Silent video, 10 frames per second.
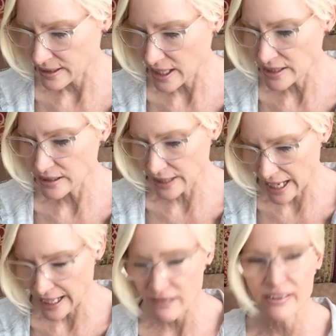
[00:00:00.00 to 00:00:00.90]
an
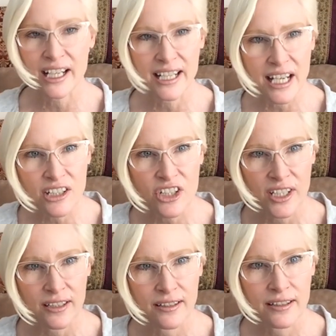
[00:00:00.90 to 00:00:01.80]
alive
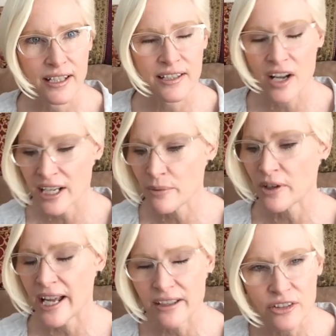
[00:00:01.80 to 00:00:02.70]
connection. He's talking
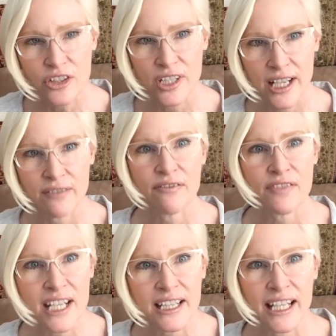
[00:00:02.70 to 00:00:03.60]
about energy and
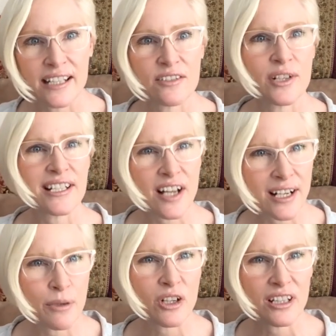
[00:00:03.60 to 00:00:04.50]
feeling. So he's
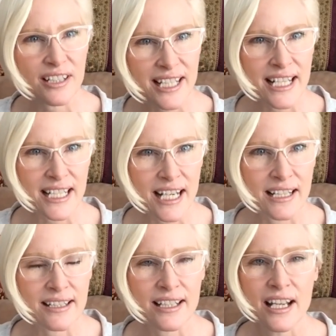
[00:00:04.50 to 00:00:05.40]
talking about
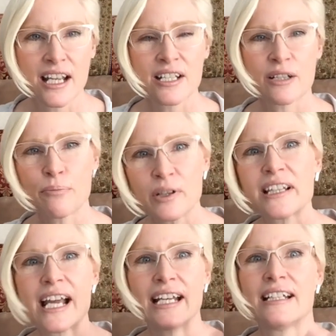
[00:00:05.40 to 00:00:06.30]
clairsentience. To bring
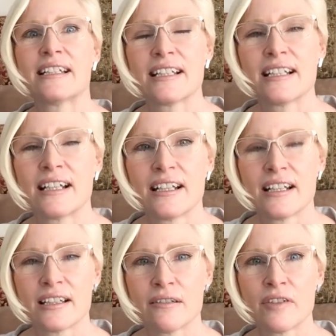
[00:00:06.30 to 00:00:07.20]
that into
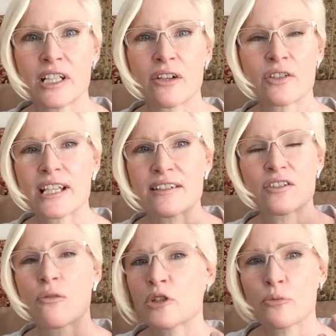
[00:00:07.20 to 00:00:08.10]
the videos, that's
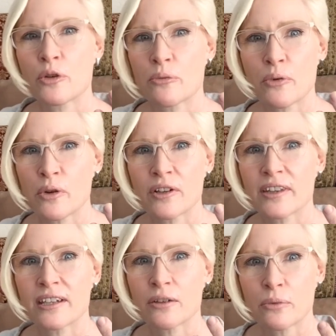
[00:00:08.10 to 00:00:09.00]
so much more
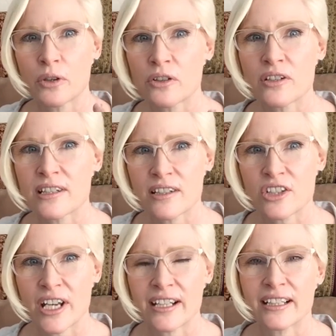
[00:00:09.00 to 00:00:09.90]
important than the words and the
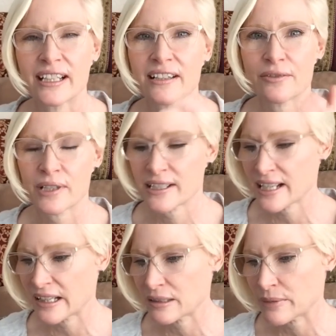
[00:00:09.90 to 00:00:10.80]
channeling is what he's
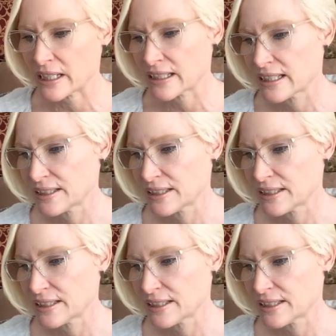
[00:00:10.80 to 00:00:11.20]
telling me.